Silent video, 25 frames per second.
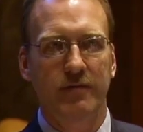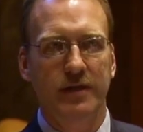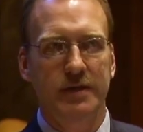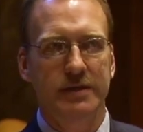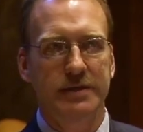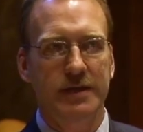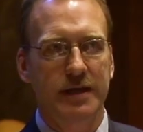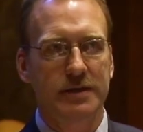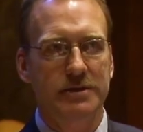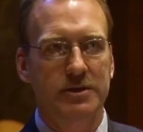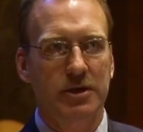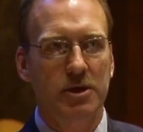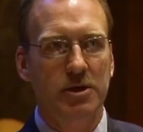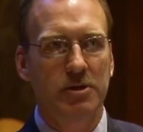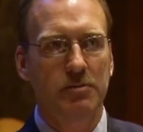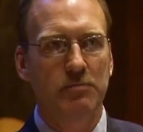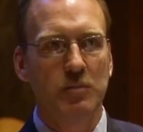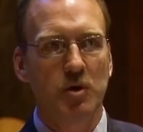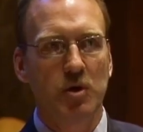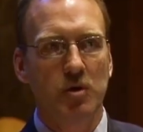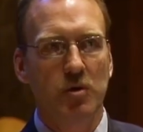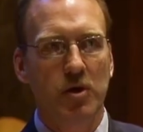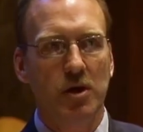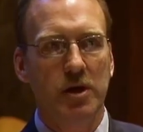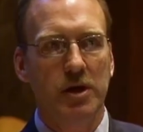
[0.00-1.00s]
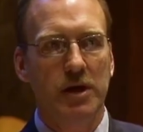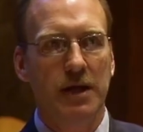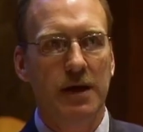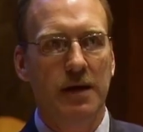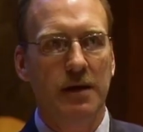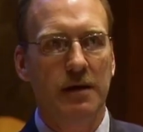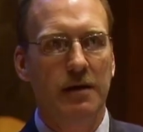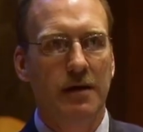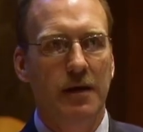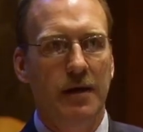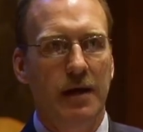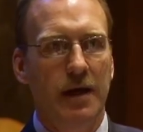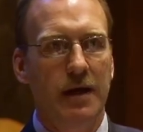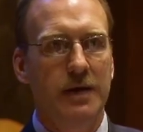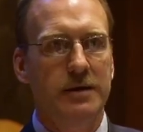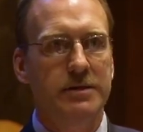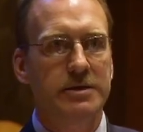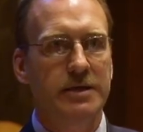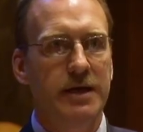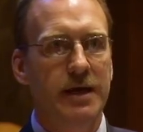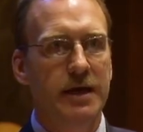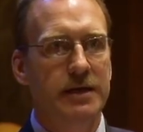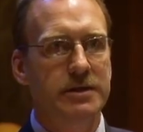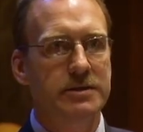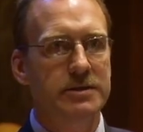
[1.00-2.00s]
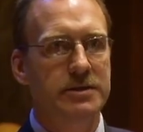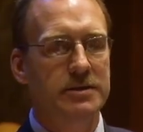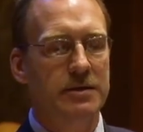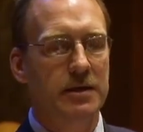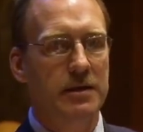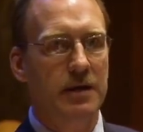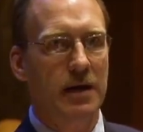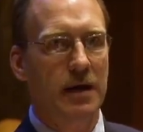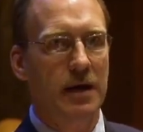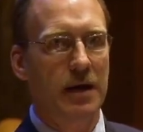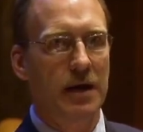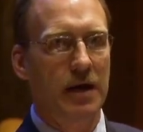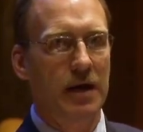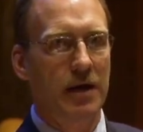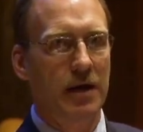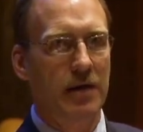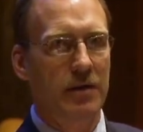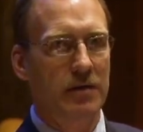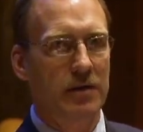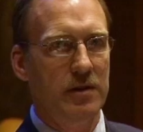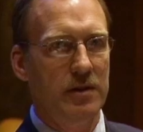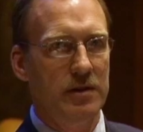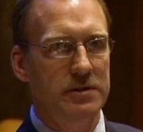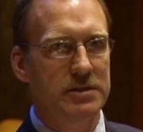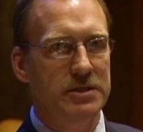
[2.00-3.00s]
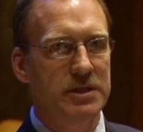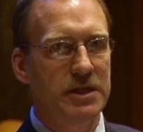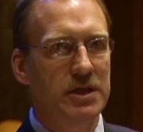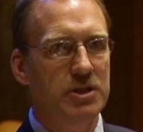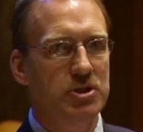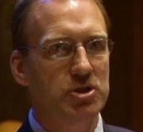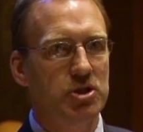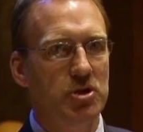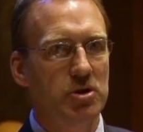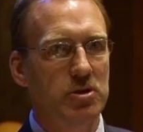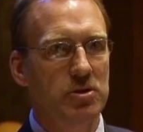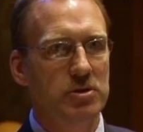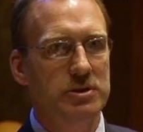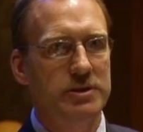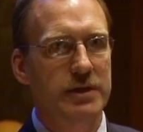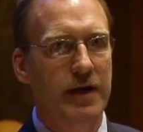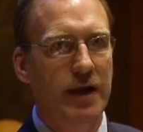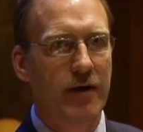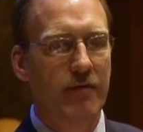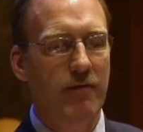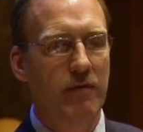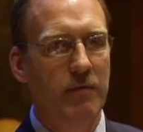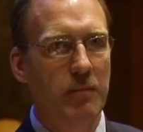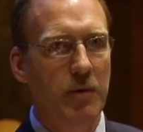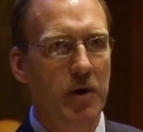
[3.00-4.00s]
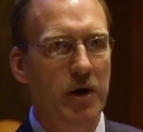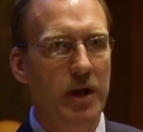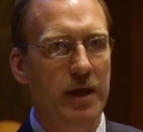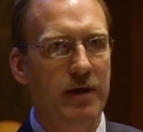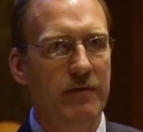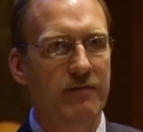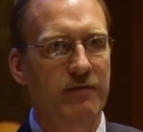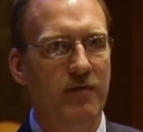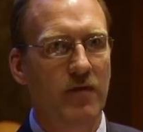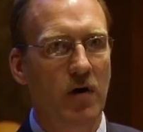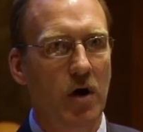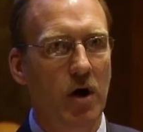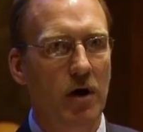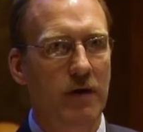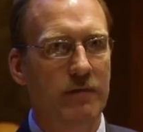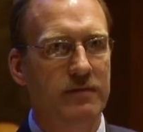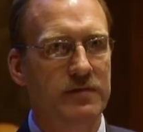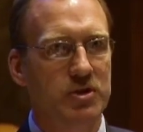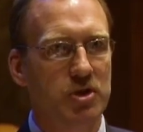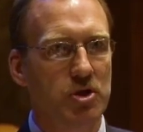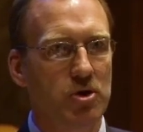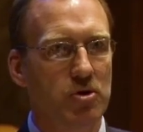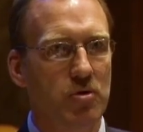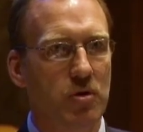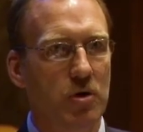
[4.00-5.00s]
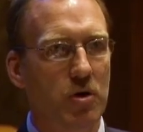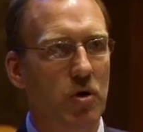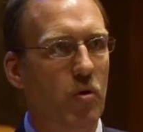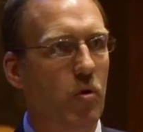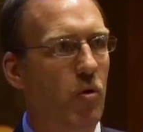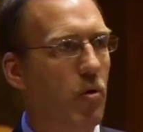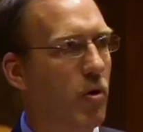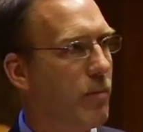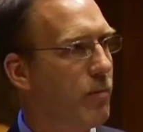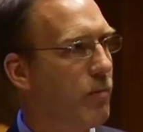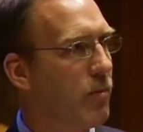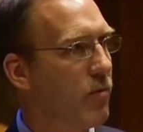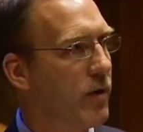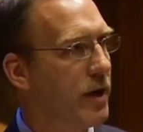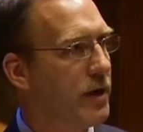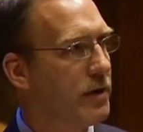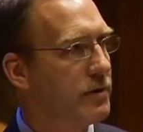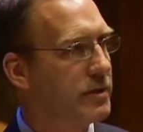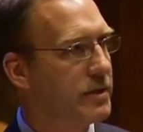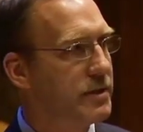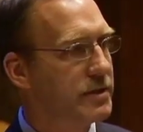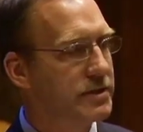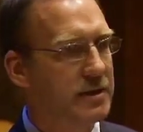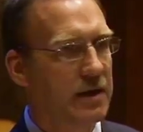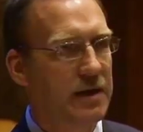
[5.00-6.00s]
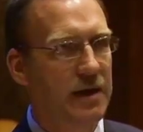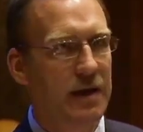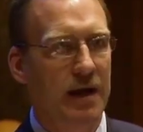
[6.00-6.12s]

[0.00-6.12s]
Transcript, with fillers: It takes the community, it takes uh, the teachers, everybody involved to incorporate this,